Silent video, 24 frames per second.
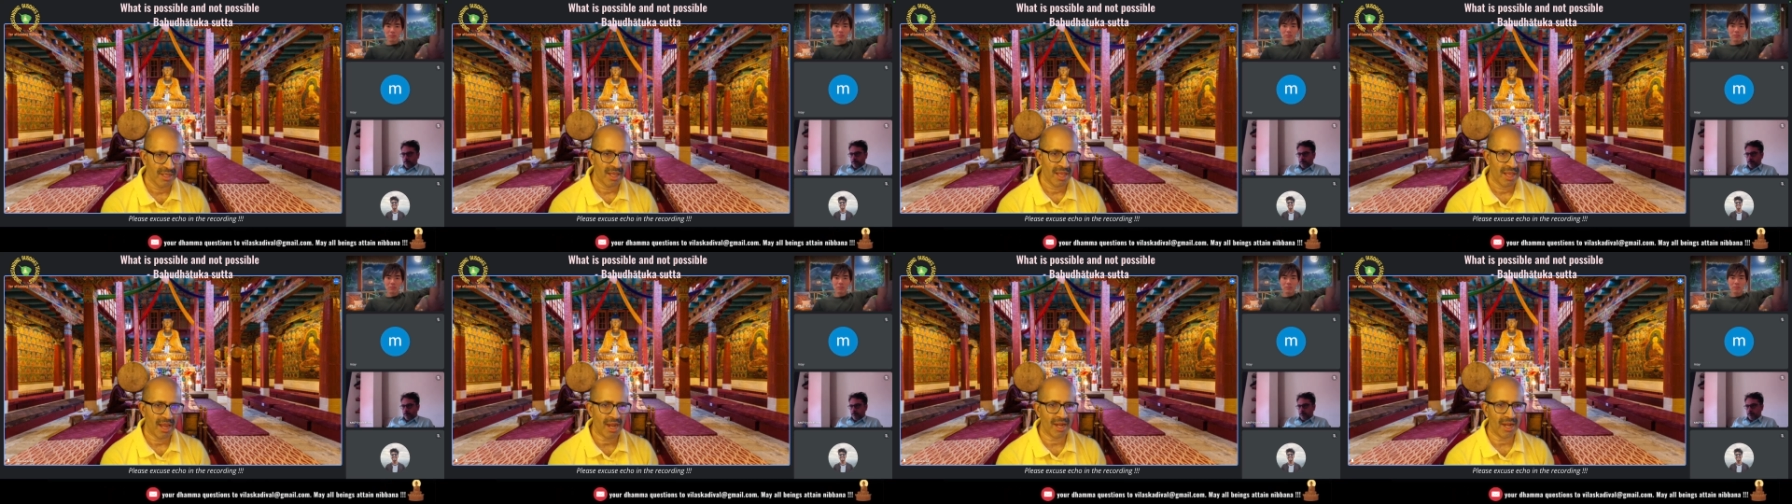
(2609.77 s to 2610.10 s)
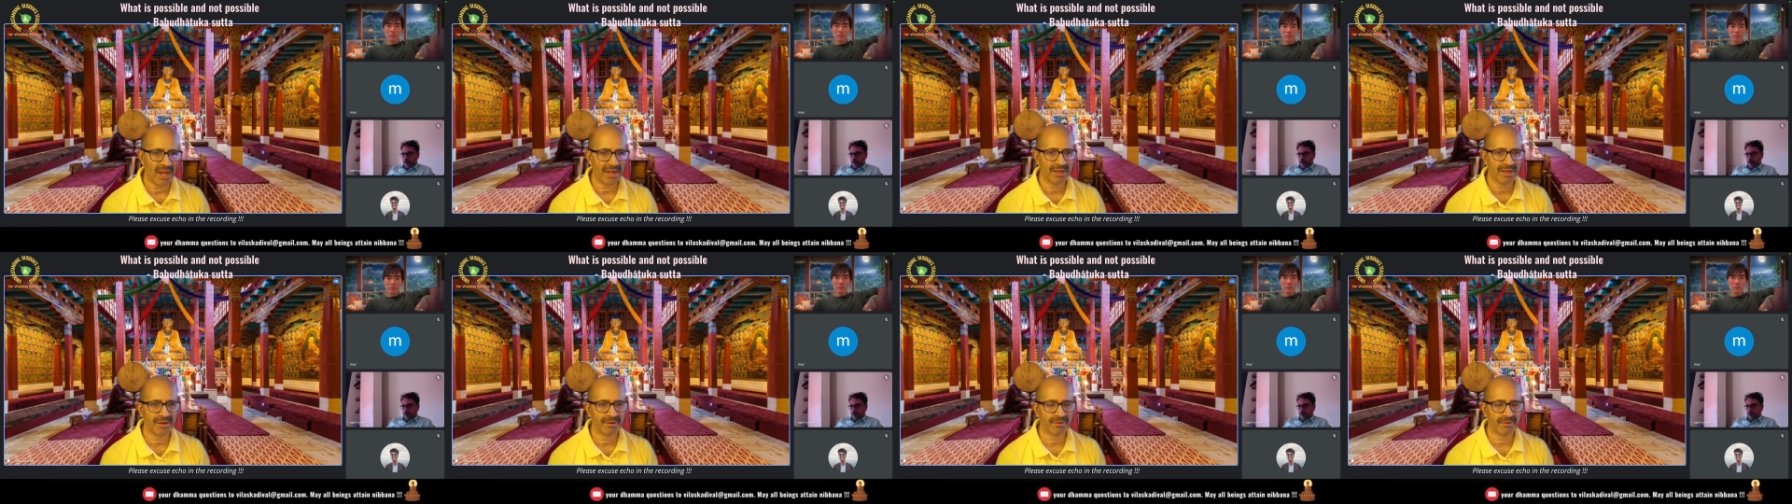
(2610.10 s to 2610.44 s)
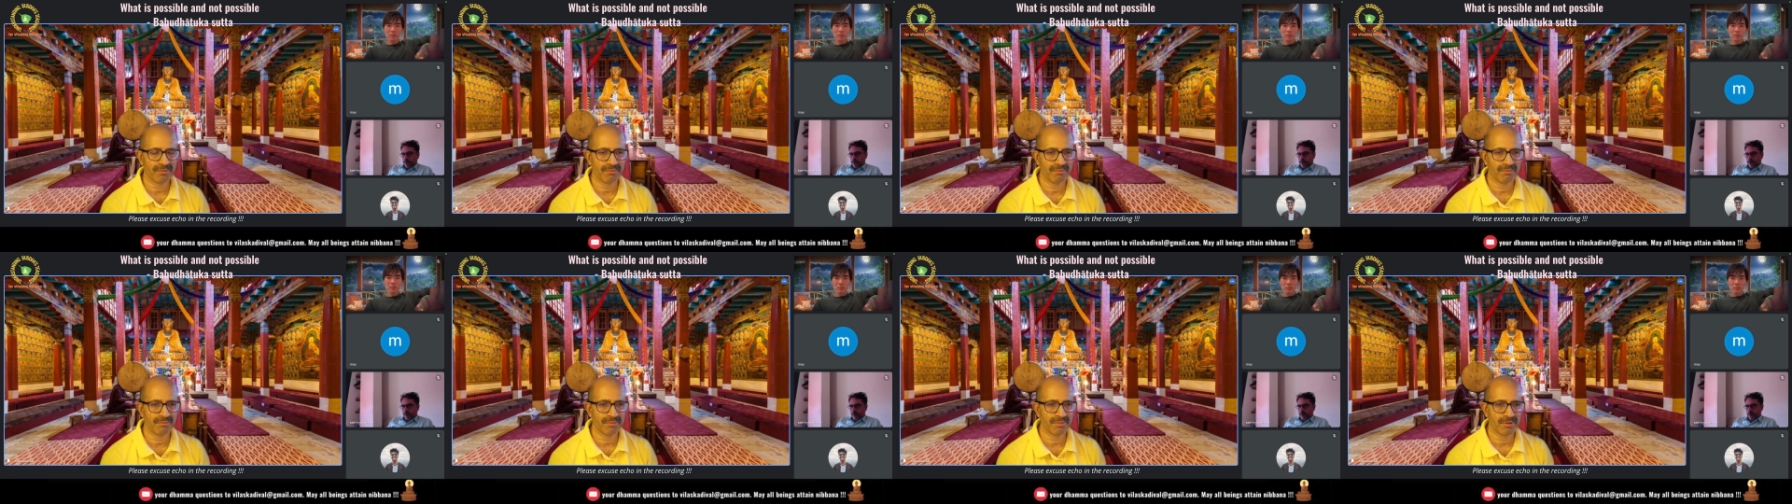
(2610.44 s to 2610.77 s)
and
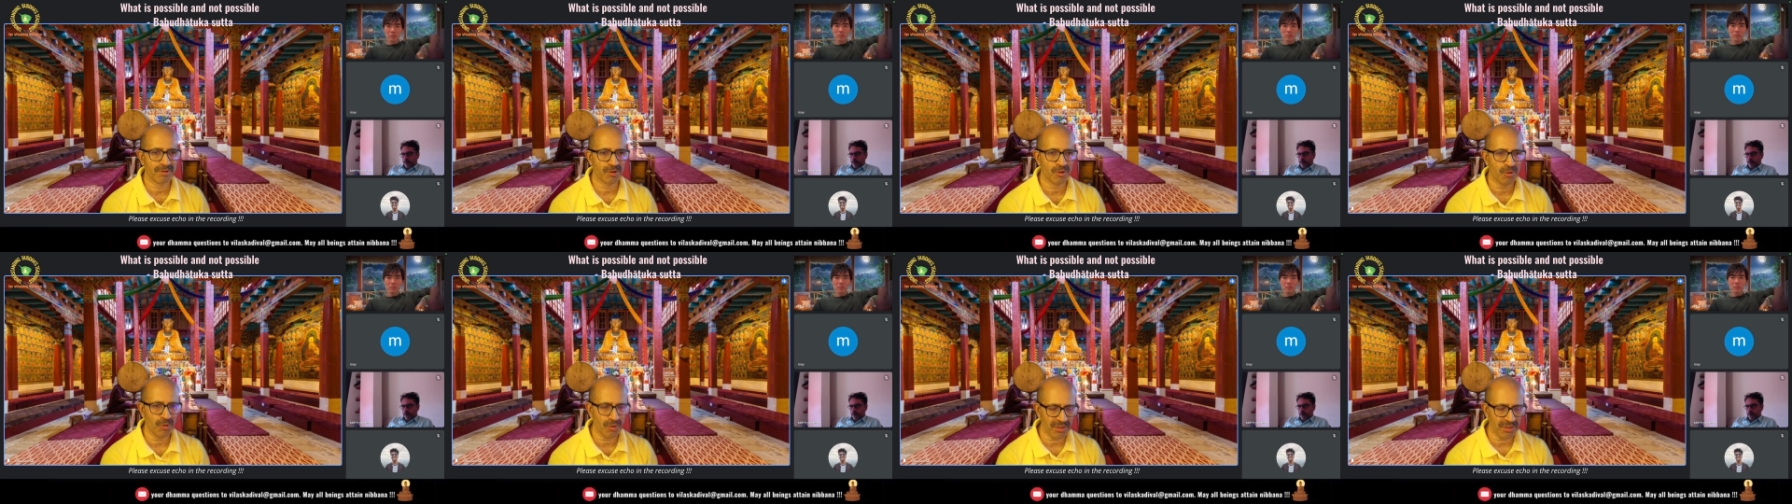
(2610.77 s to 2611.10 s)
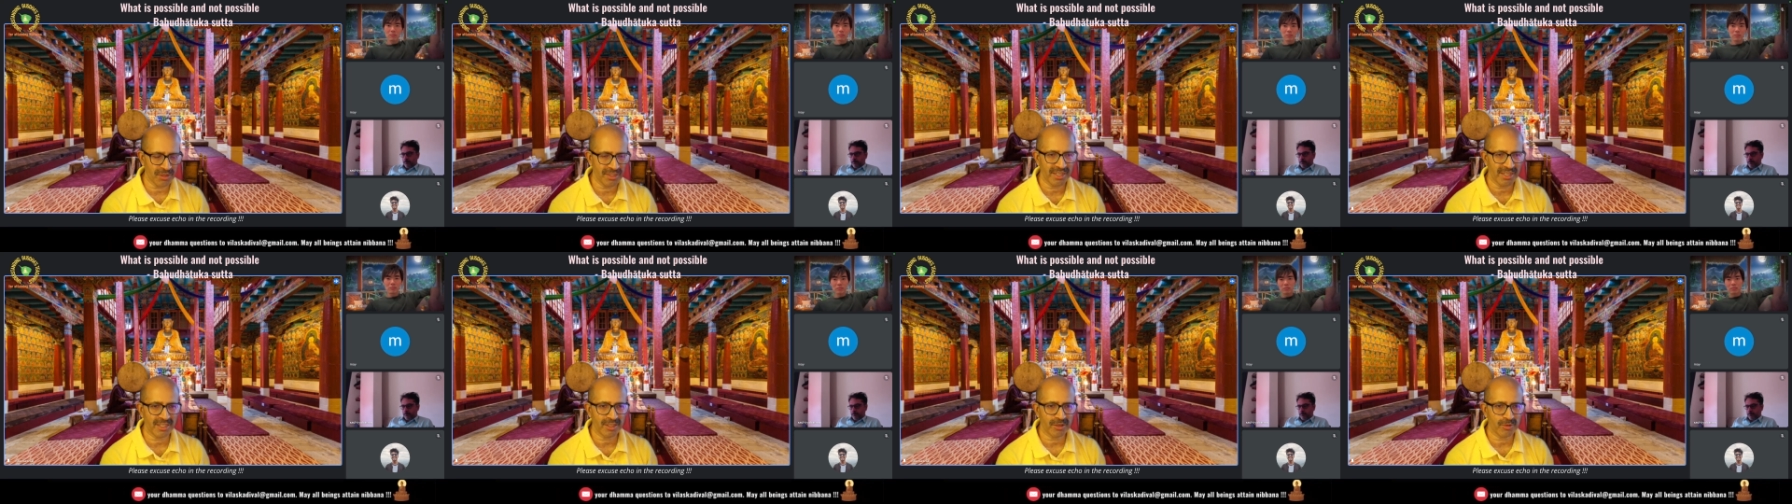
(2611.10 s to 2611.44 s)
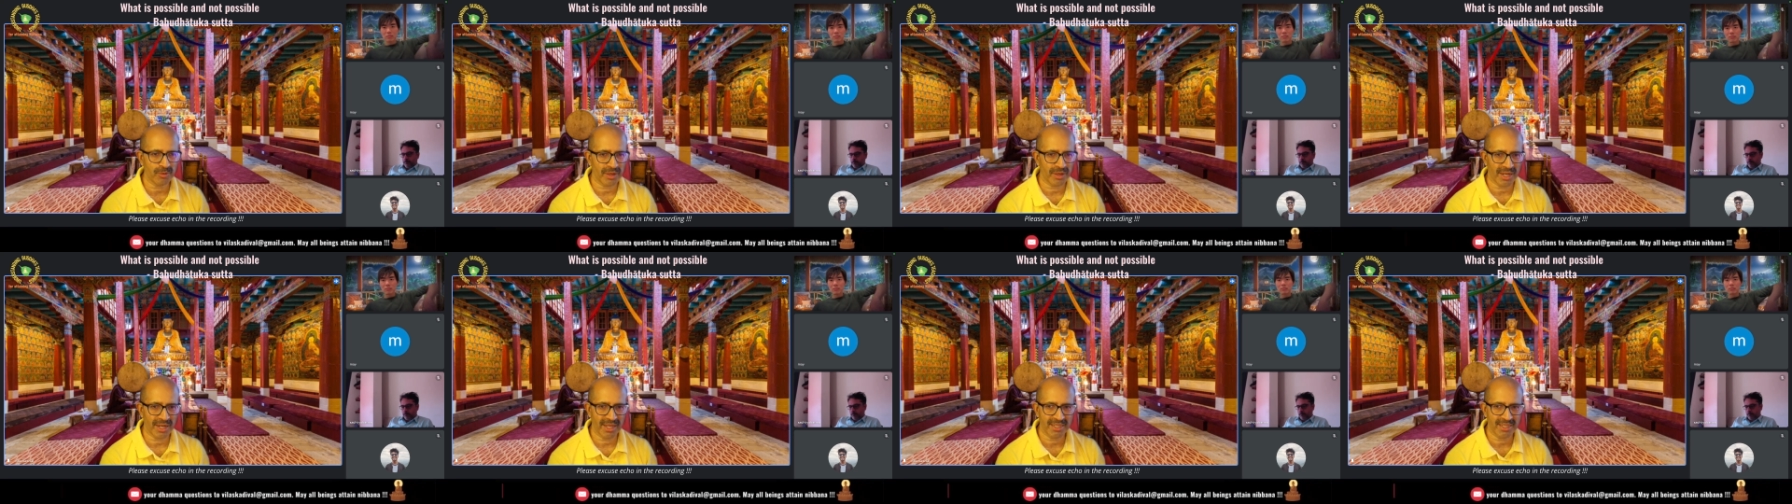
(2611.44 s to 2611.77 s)
good thing to
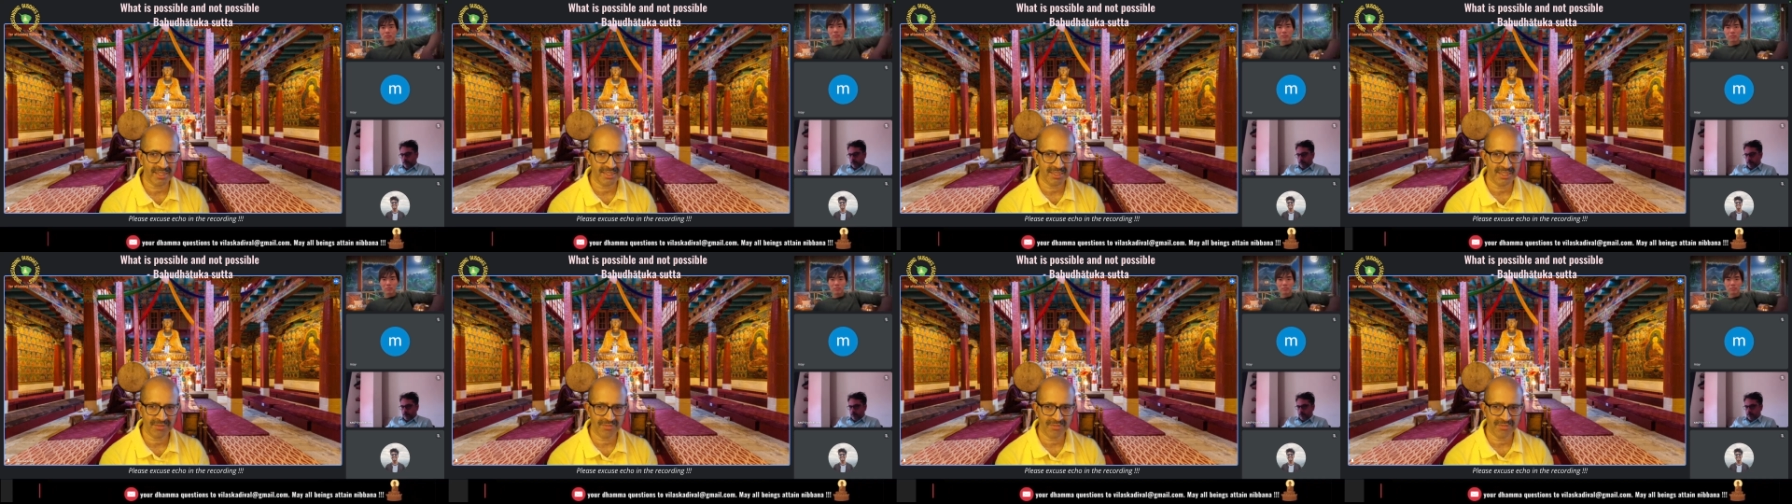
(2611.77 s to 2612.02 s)
arise